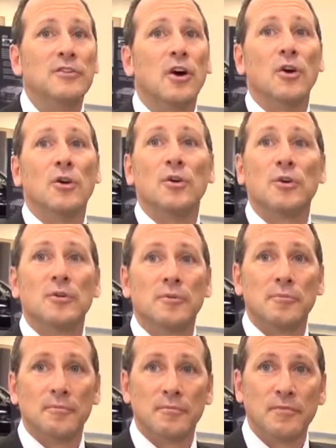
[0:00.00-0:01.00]
So
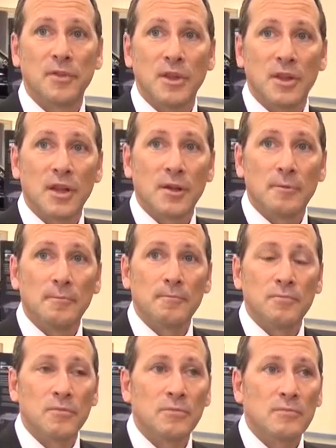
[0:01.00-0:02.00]
same engine in the
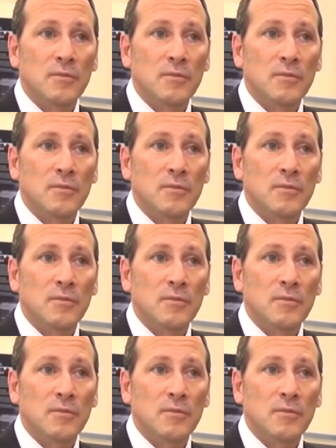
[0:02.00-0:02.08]
Silverado?